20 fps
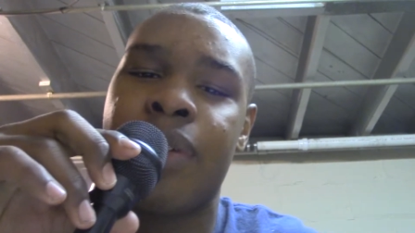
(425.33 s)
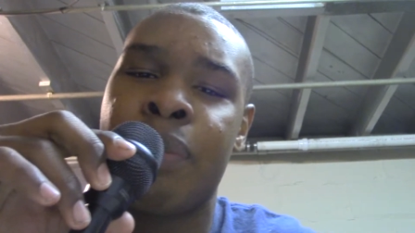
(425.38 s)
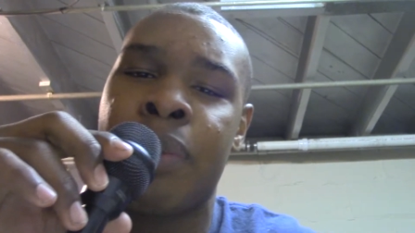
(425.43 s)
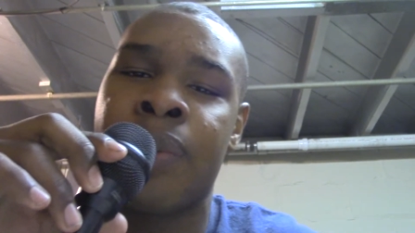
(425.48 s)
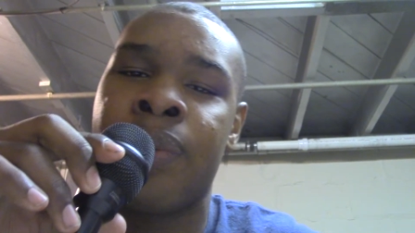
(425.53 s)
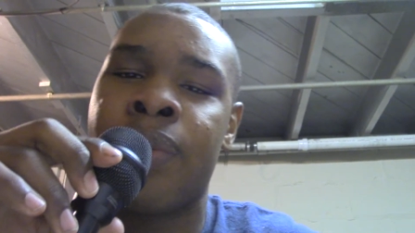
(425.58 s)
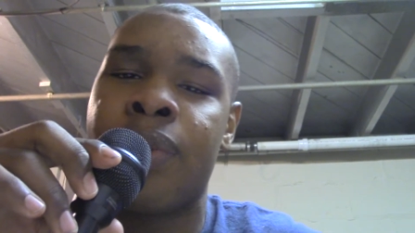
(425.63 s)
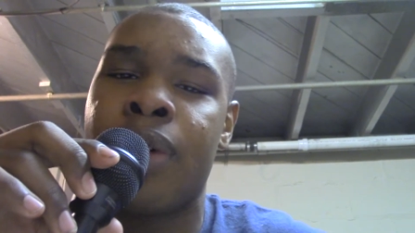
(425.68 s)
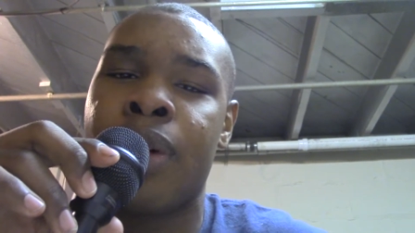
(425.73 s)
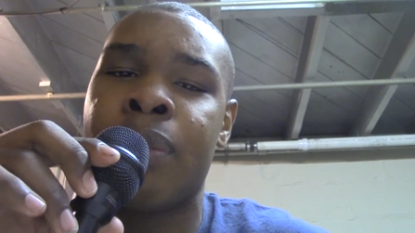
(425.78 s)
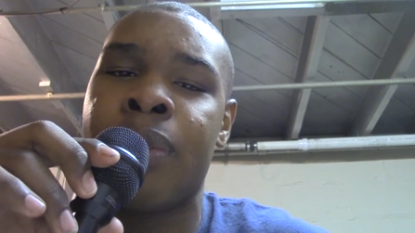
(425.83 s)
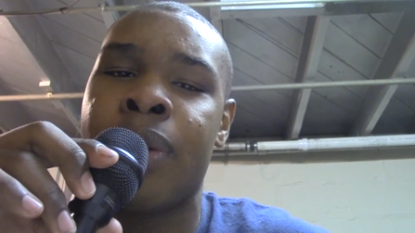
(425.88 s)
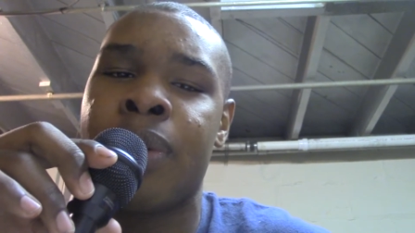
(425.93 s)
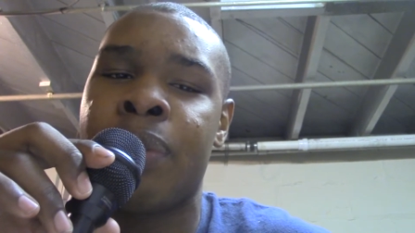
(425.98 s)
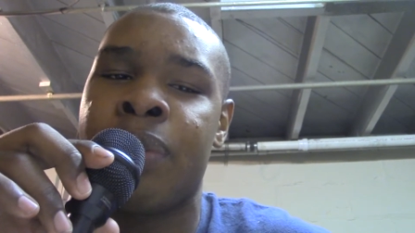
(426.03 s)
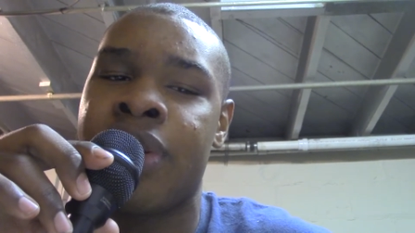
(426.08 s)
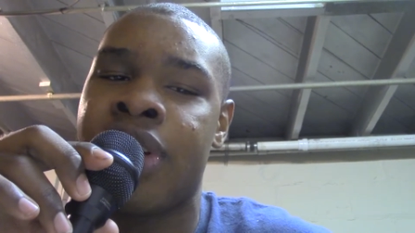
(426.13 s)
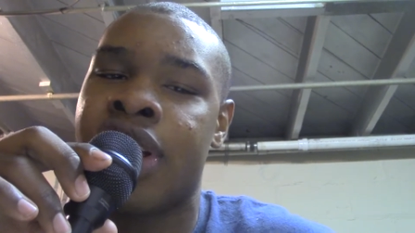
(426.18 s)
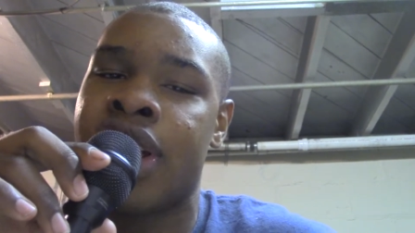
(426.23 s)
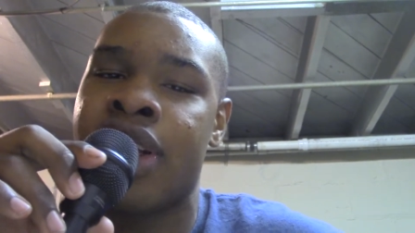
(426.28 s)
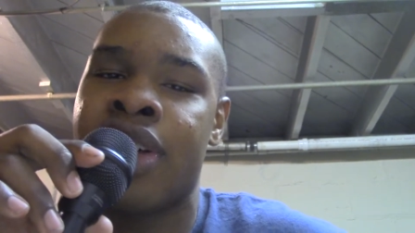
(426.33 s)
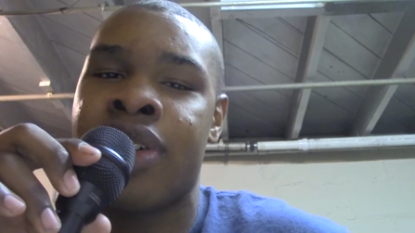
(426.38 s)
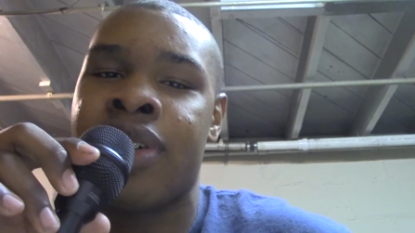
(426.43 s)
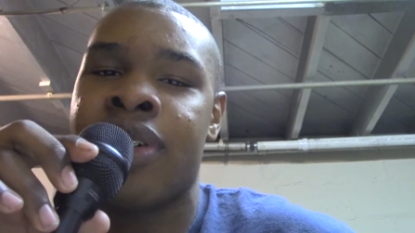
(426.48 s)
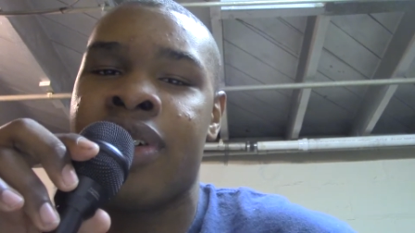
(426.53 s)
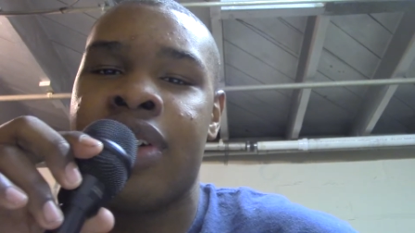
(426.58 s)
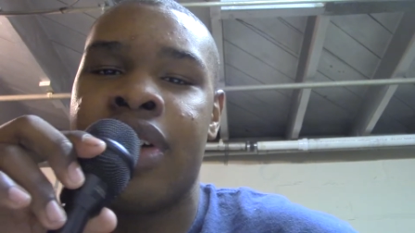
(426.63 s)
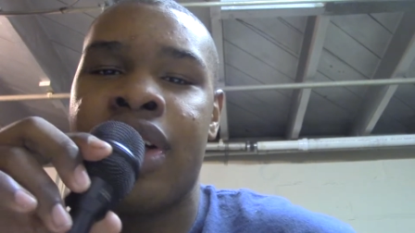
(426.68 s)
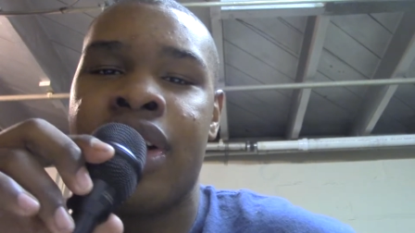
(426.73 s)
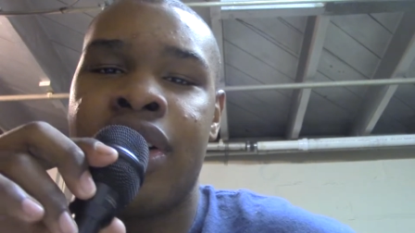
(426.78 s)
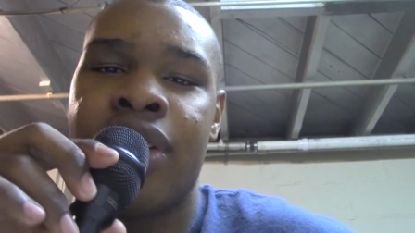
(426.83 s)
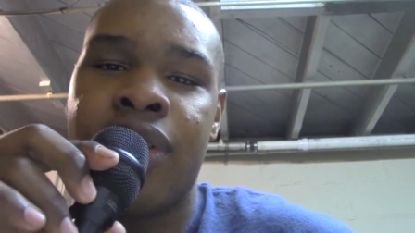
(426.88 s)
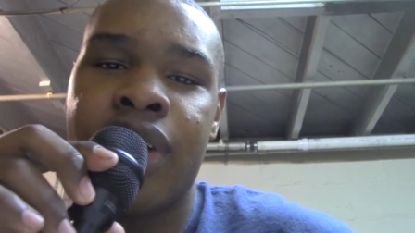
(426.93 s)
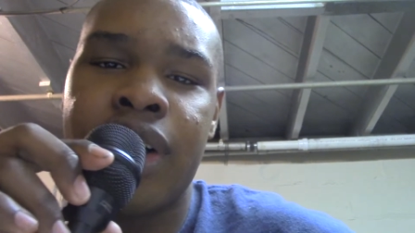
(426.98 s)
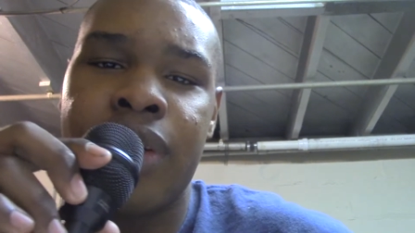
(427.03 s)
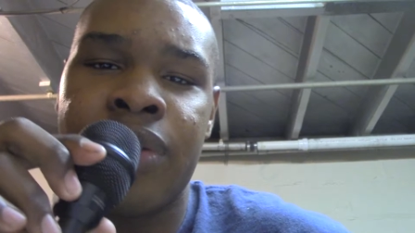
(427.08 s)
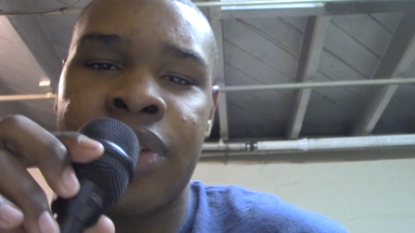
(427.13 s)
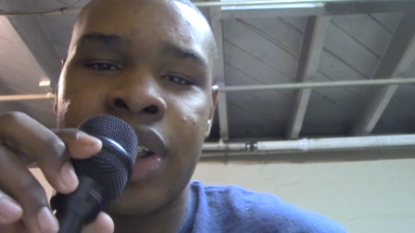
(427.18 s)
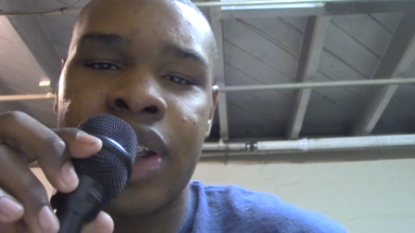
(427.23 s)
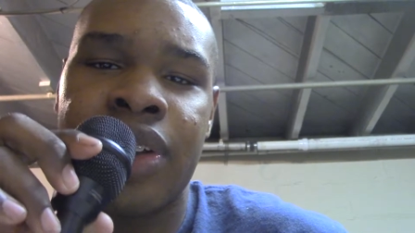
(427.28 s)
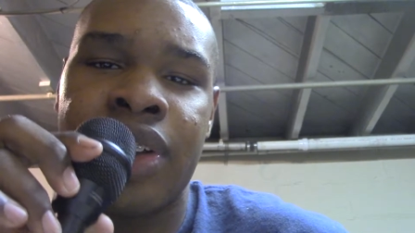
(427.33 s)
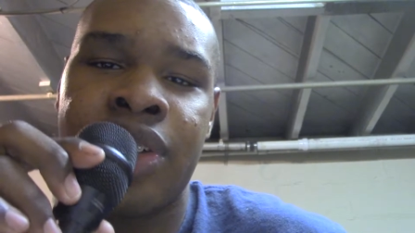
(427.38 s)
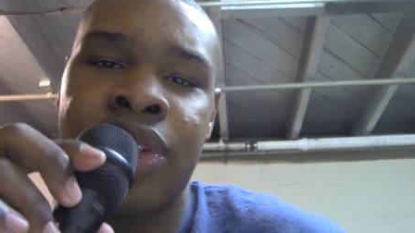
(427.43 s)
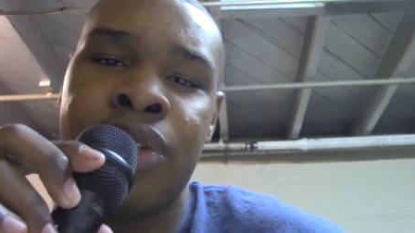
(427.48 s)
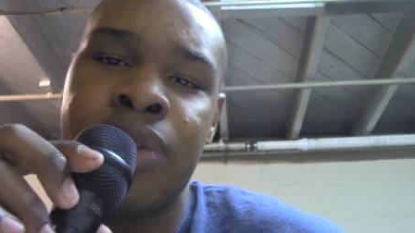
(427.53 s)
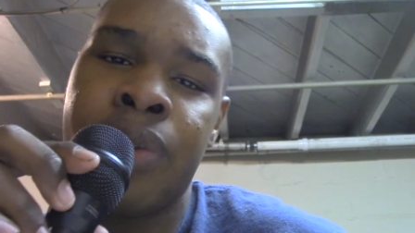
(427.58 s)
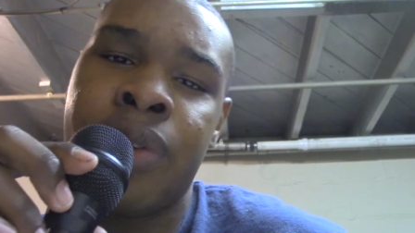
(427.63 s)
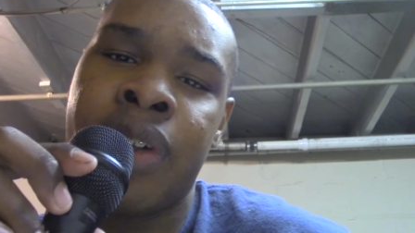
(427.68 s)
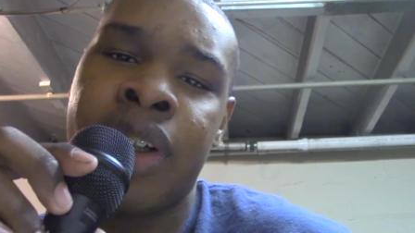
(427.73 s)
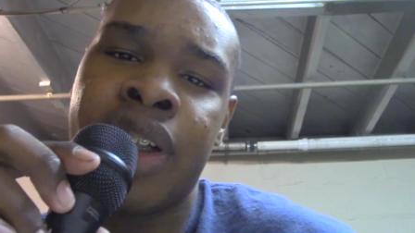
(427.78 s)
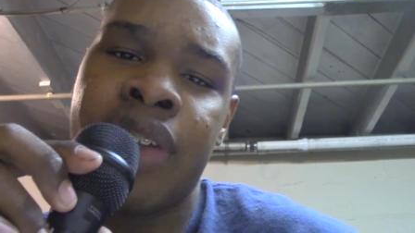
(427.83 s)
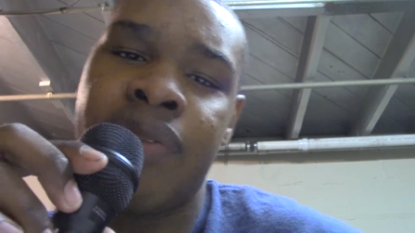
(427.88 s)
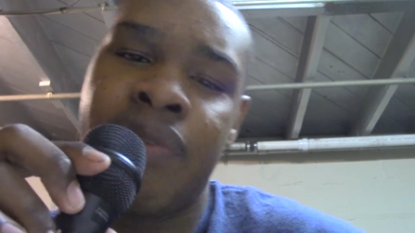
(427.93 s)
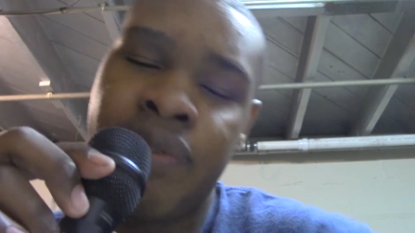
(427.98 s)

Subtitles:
performer, presenter, whatever sound that you want.